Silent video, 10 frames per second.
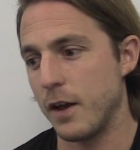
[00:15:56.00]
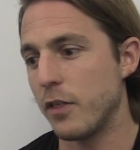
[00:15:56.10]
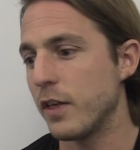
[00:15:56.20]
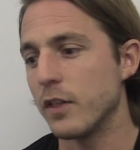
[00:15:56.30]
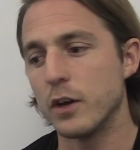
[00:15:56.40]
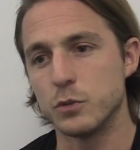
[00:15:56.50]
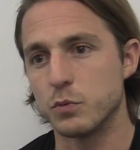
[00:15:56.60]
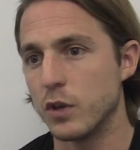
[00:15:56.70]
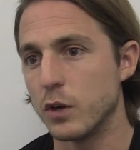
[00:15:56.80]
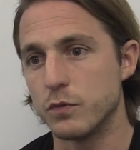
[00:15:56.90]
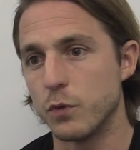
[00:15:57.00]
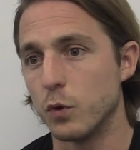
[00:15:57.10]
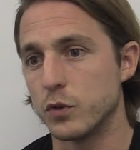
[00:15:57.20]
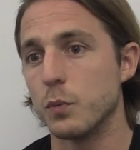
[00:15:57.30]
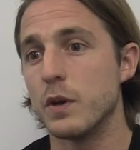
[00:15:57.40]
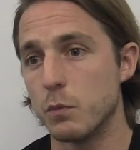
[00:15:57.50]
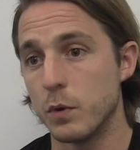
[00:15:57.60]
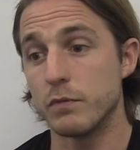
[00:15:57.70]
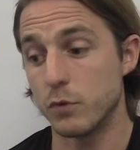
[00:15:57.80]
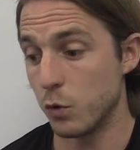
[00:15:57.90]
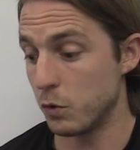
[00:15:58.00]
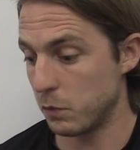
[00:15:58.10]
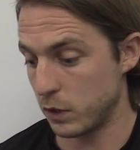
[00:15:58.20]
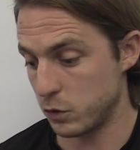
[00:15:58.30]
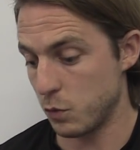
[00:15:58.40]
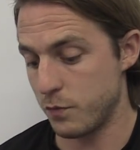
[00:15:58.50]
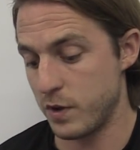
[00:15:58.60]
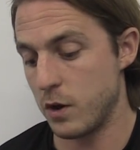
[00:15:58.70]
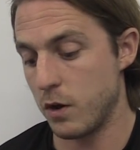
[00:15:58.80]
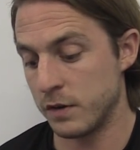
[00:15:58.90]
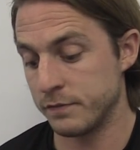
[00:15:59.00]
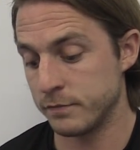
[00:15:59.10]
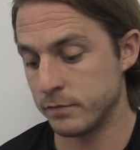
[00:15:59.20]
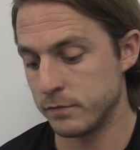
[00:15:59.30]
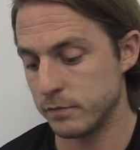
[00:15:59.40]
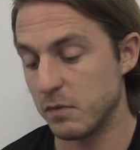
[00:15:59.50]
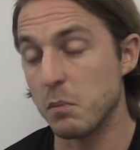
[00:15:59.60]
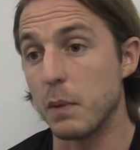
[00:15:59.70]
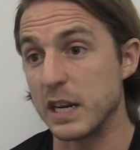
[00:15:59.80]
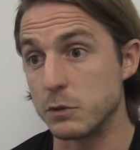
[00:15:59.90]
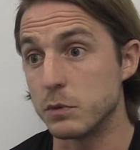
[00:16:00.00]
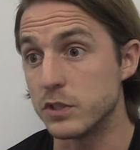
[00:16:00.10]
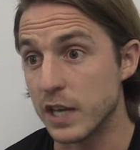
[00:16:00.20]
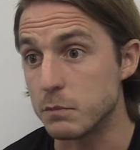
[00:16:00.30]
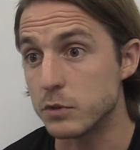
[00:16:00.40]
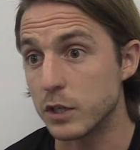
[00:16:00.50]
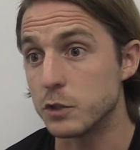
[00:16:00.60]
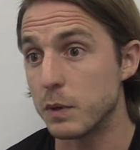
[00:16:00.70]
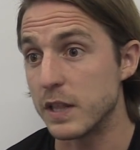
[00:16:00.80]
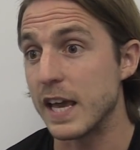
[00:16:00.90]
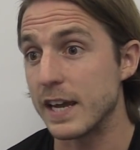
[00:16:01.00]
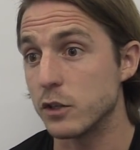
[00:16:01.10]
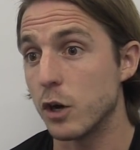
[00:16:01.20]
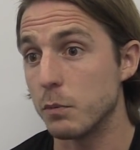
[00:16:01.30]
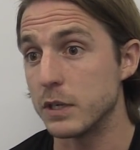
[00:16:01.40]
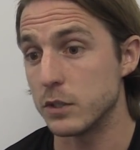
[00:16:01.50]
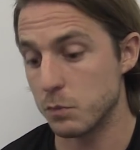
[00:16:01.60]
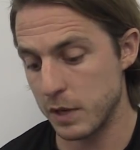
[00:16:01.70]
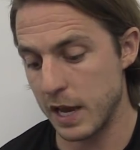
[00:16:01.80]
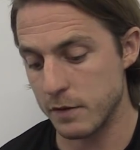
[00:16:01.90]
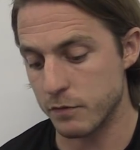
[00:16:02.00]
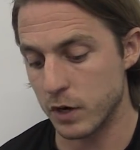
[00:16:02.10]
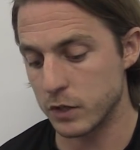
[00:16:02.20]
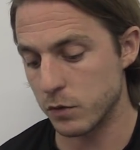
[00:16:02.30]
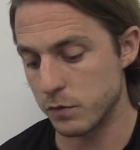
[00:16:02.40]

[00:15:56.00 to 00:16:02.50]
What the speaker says: I think those 4, so we've called them like sort of in our management team, so to speak, the 8 derbies. It would be 8 for us,